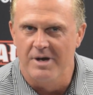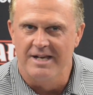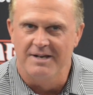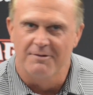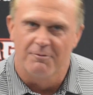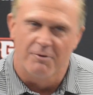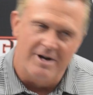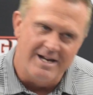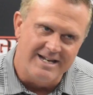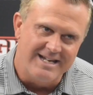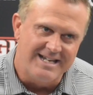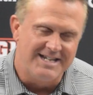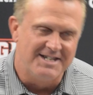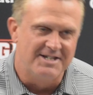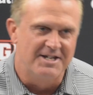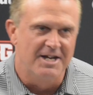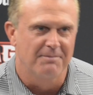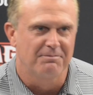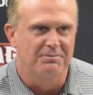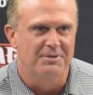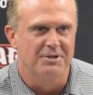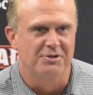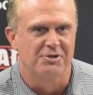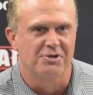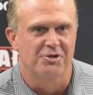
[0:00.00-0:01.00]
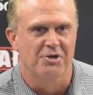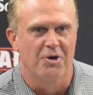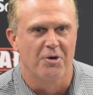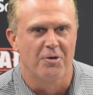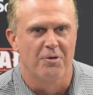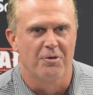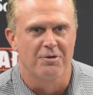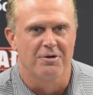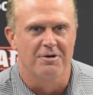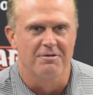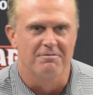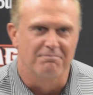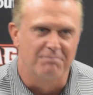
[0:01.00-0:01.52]
We dipped his
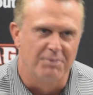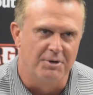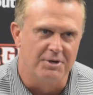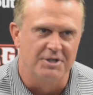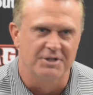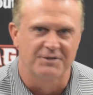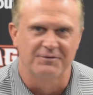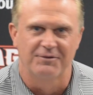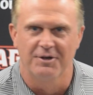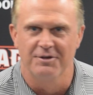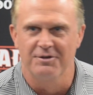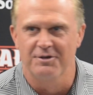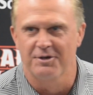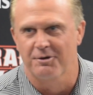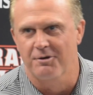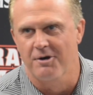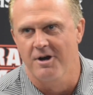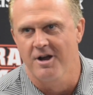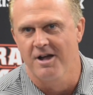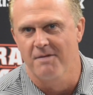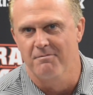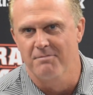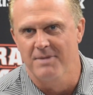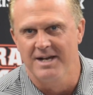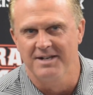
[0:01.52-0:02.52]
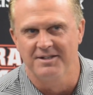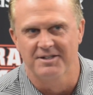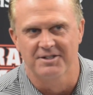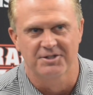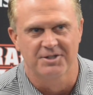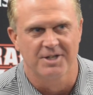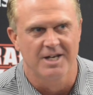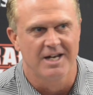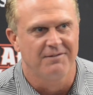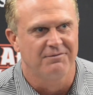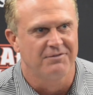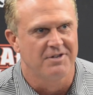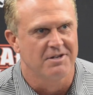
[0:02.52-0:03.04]
shoulder and put his foot in the ground, made the
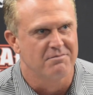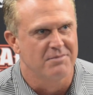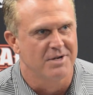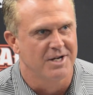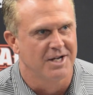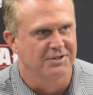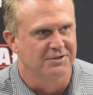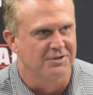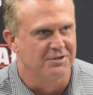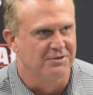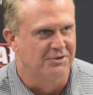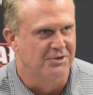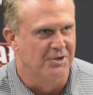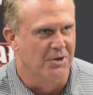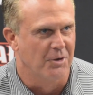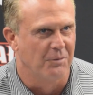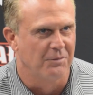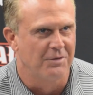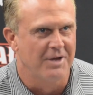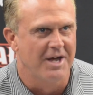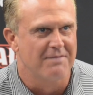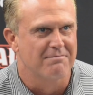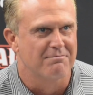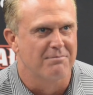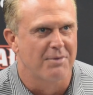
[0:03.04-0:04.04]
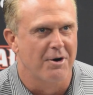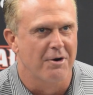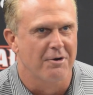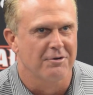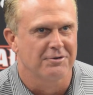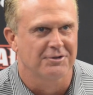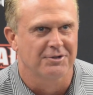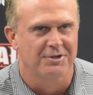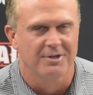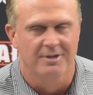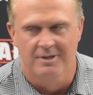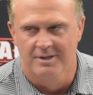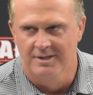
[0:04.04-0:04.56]
safety miss, and showed that
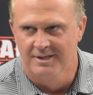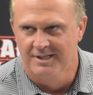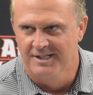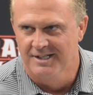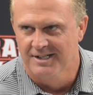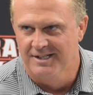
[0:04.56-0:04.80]
burst.